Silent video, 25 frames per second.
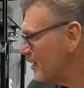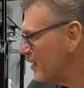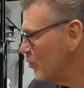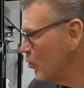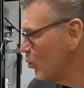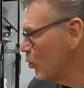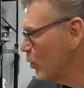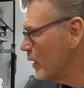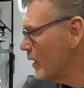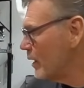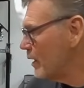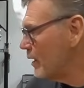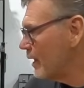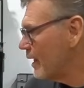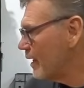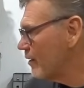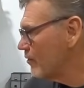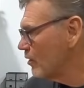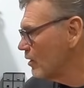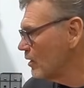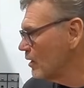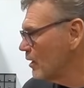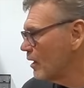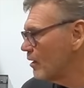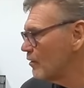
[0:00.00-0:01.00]
We have
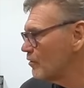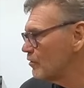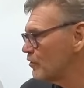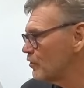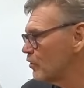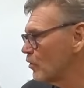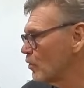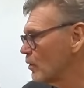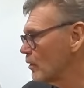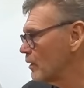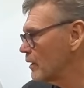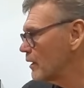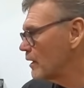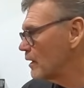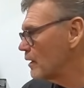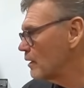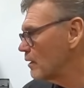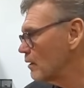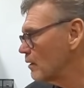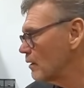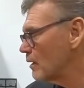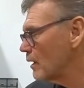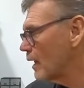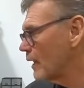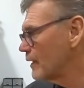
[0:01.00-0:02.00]
a love for it
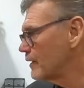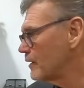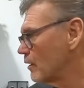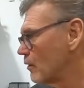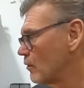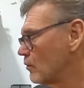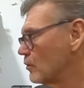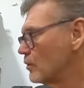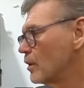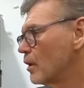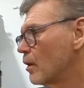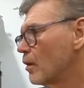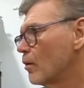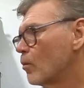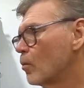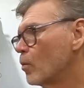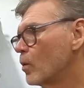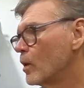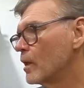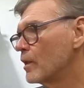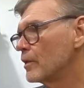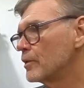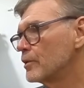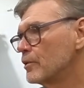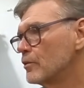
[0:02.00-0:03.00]
here. I don't know
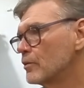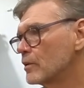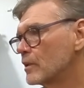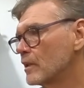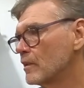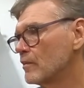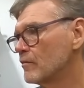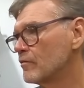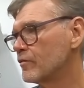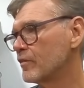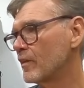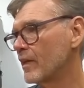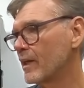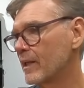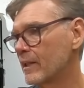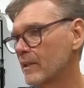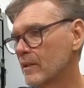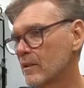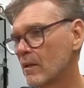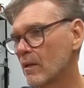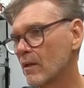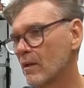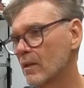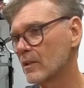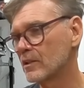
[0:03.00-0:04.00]
where you can find
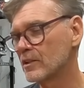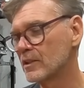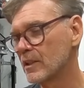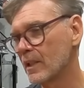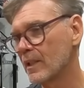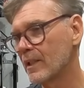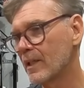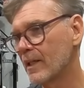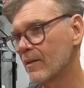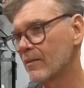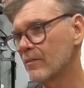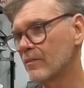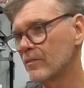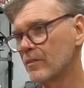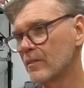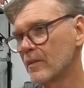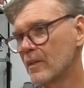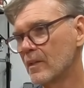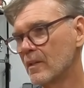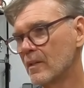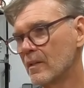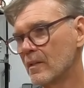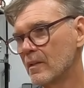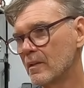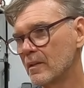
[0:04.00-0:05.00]
cars that have
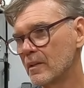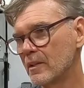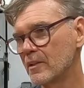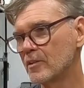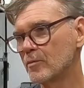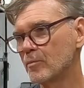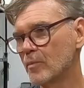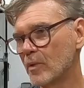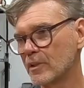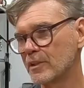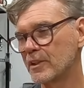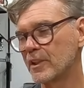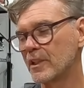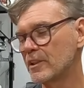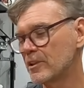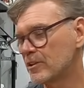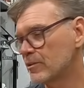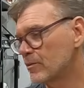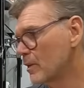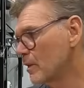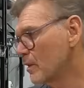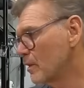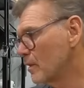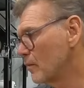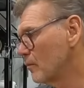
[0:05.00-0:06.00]
this much
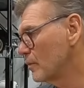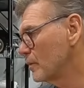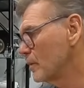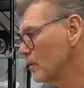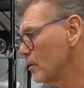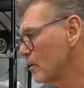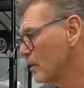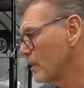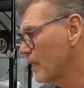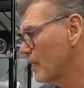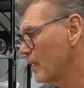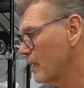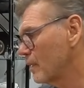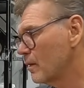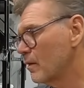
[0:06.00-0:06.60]
history. You know, when you look at a